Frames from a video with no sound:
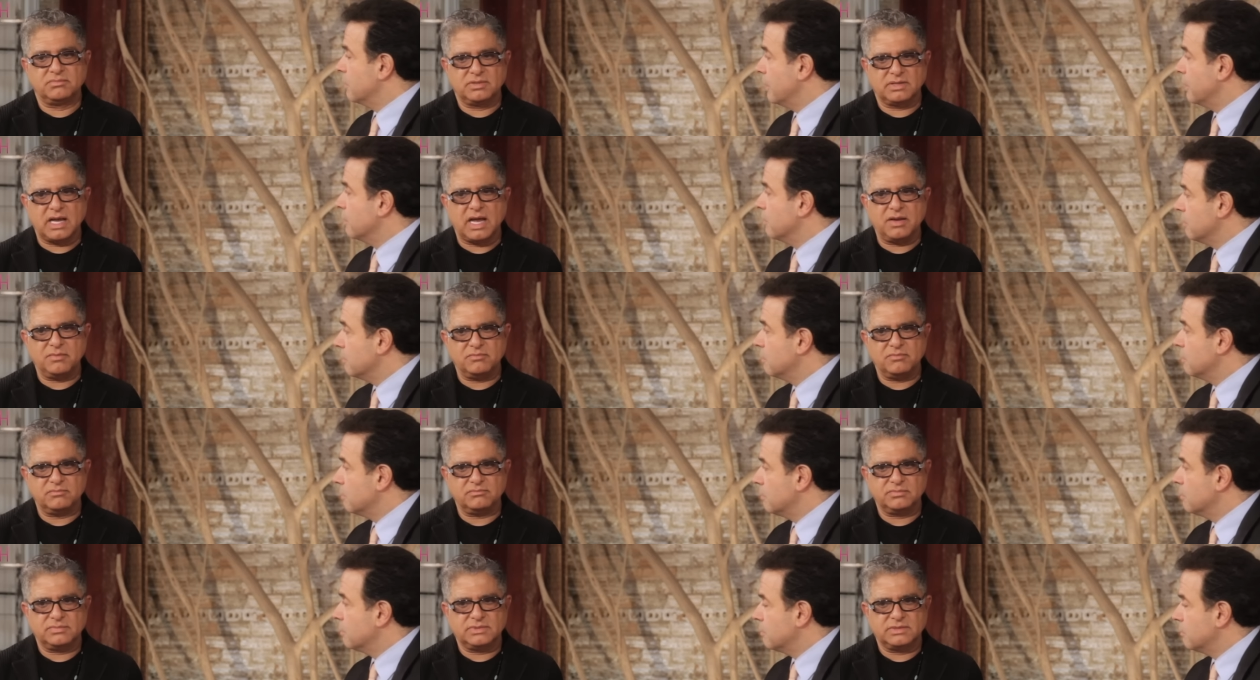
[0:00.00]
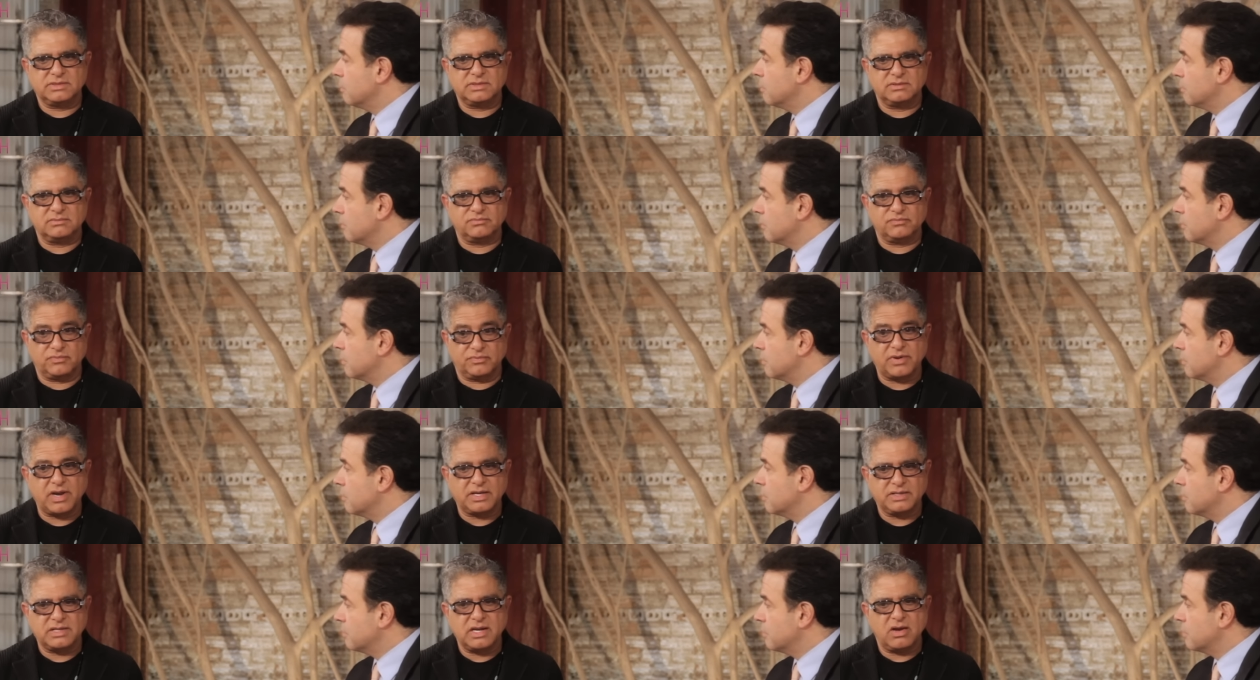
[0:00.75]
Speaker 1: yeah. I'm um,
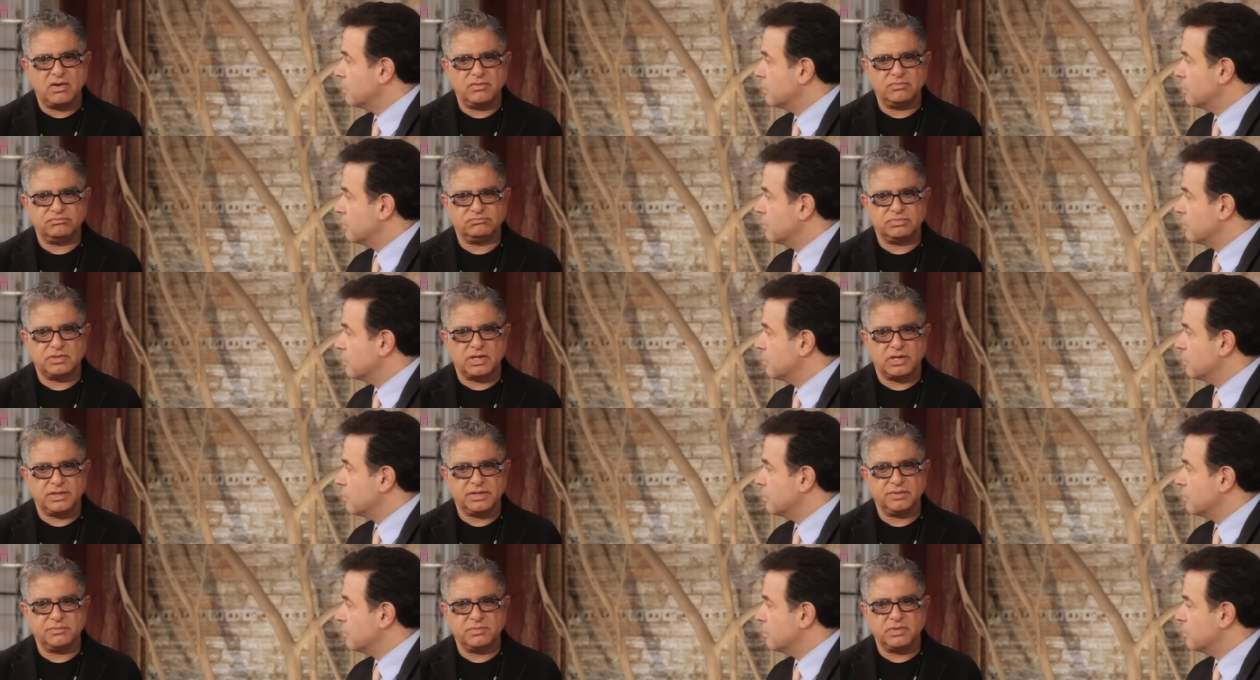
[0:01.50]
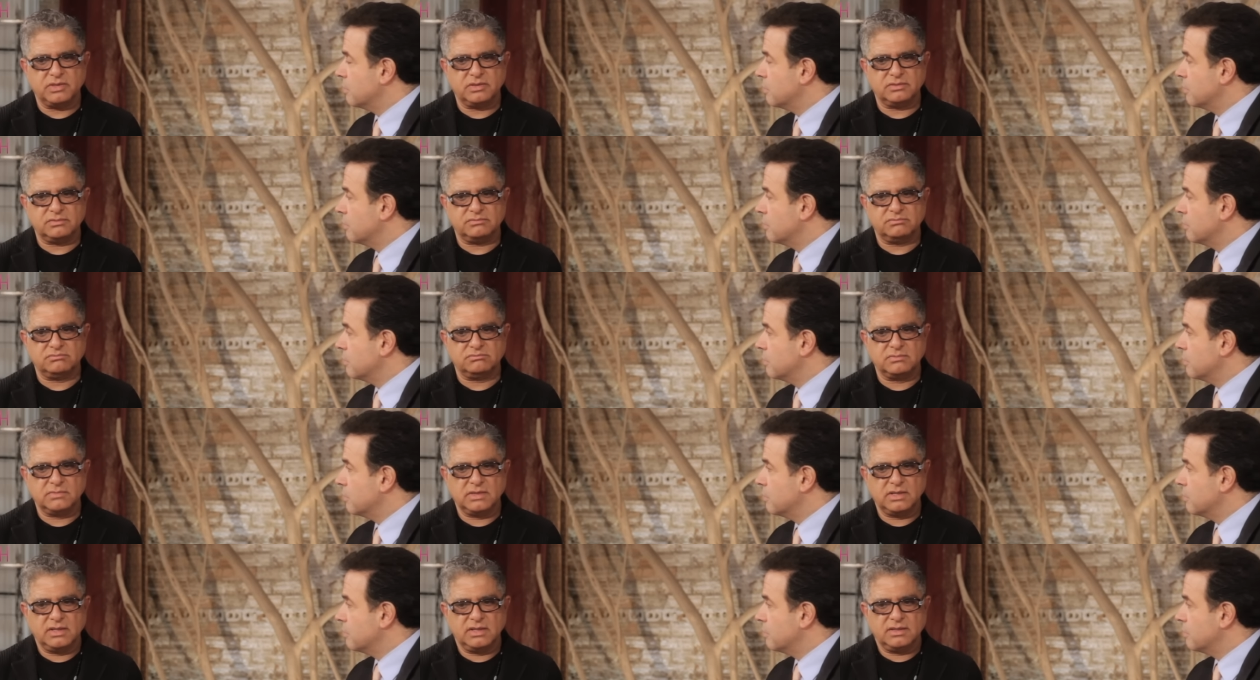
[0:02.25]
right now talking about
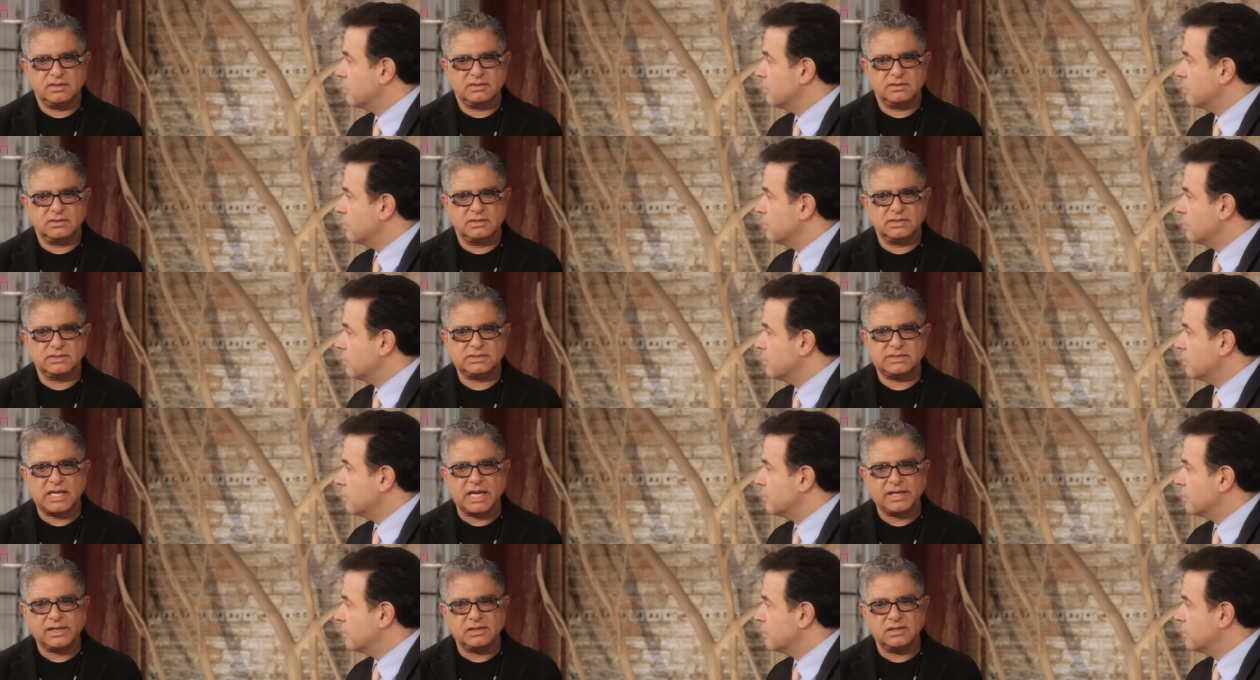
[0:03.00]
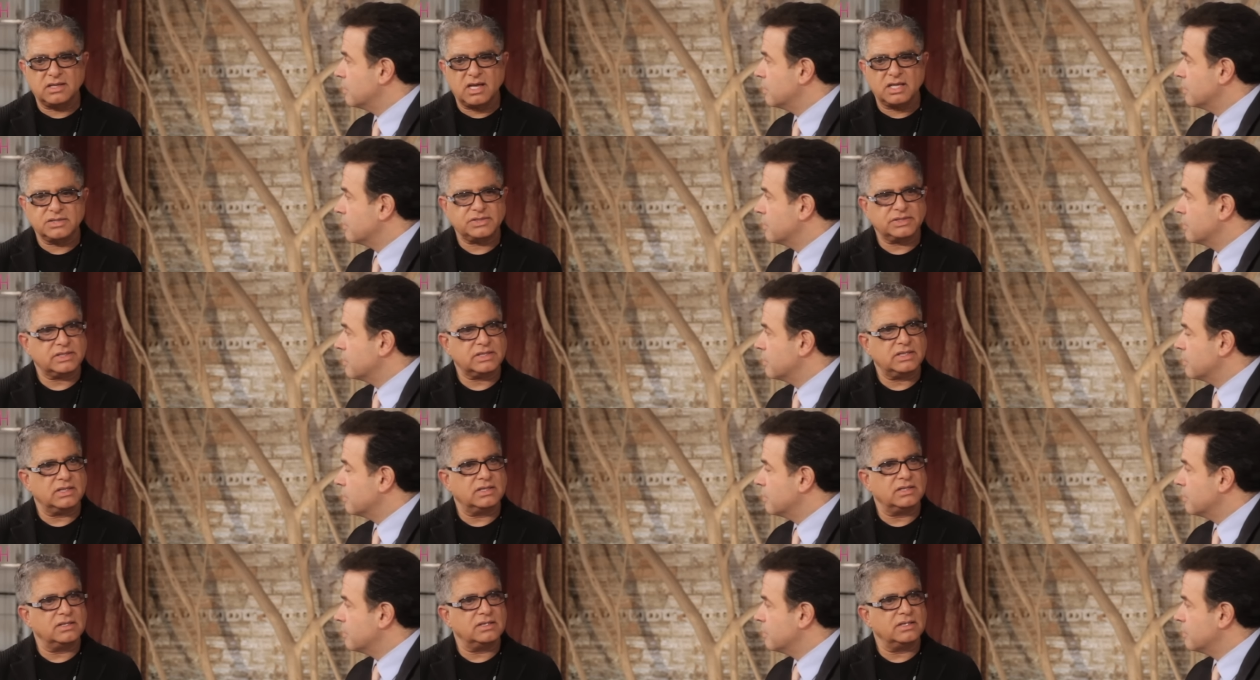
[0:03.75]
the
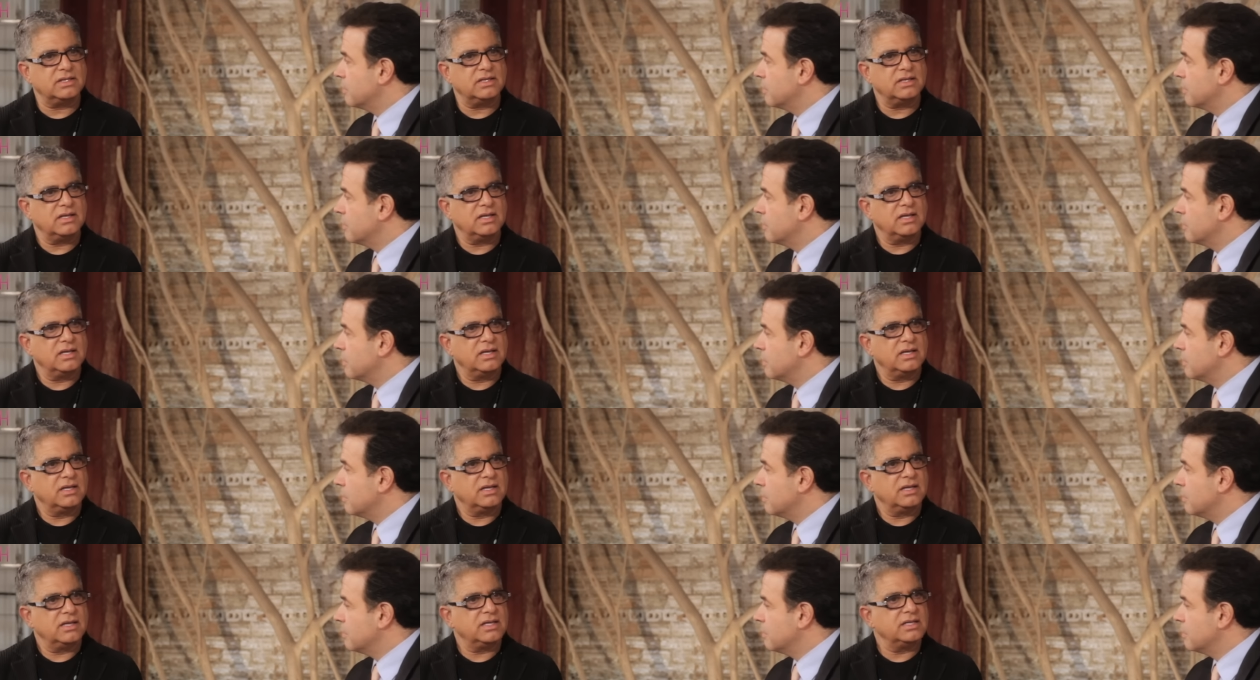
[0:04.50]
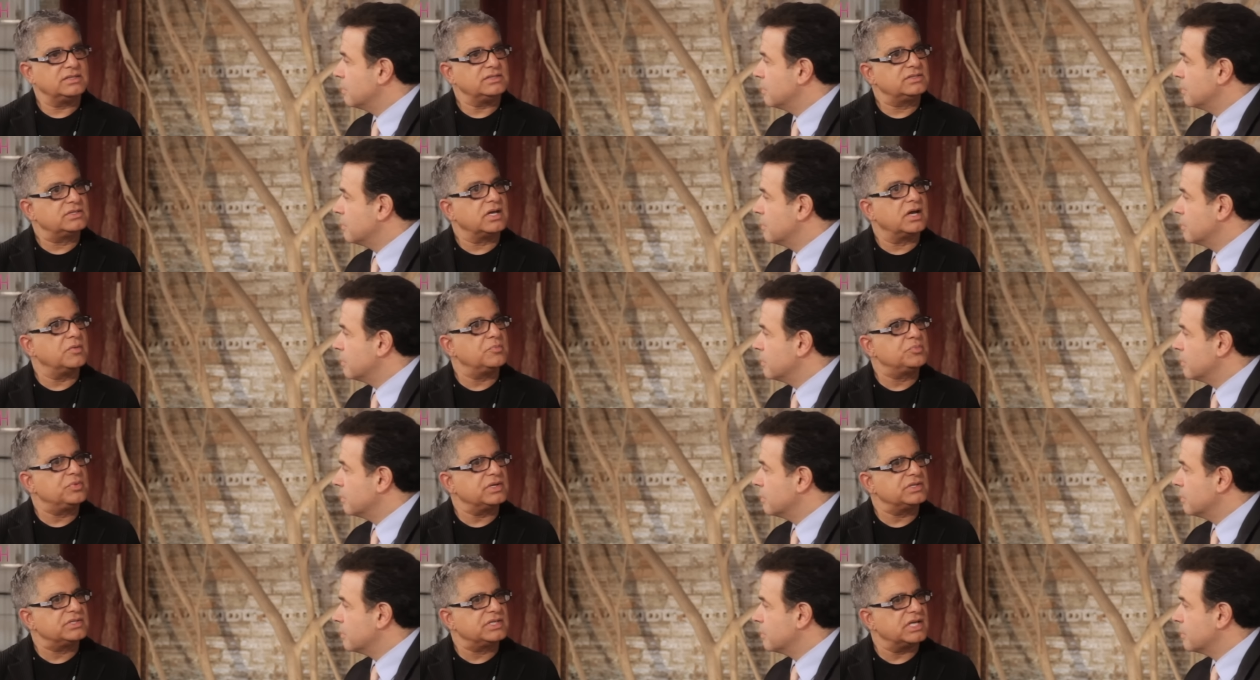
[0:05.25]
psychological
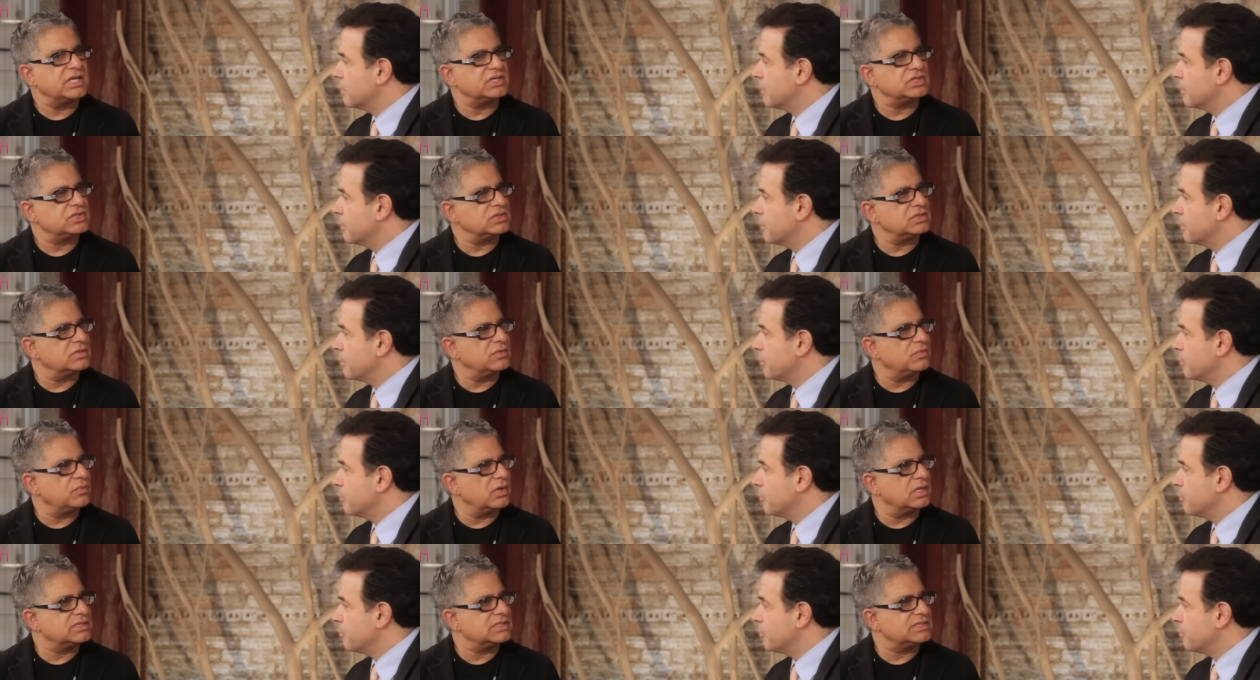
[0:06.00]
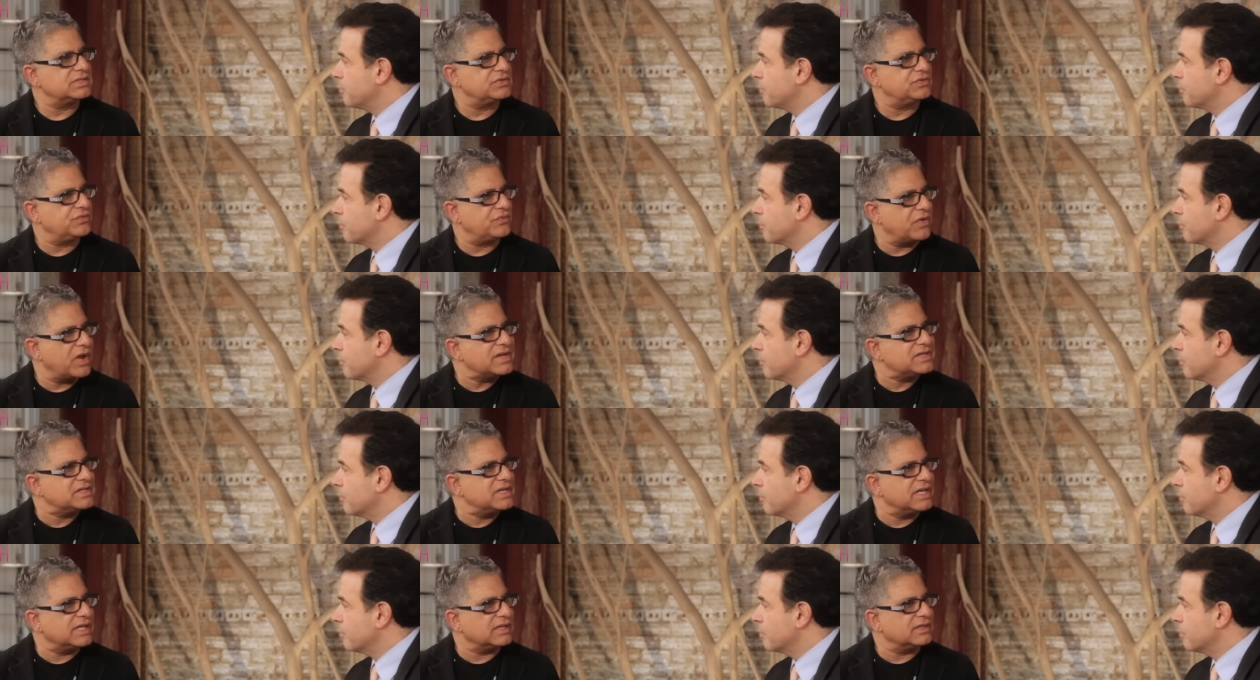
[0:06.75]
interpretation of what's
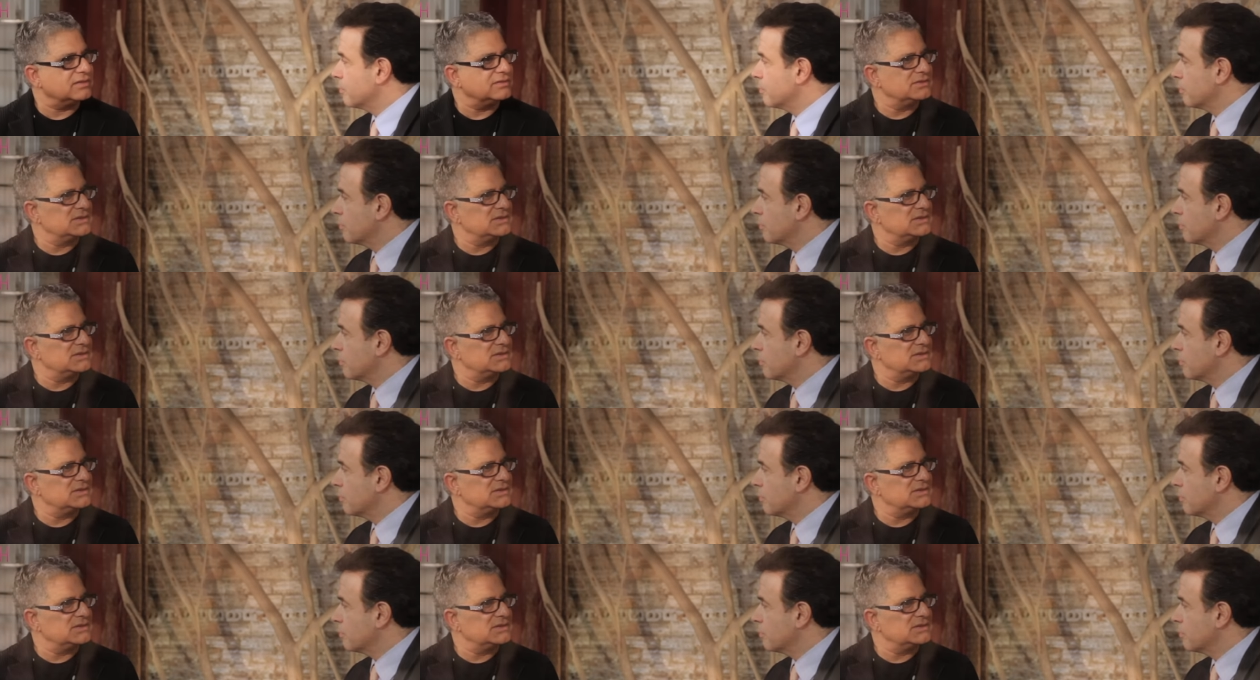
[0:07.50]
threatening.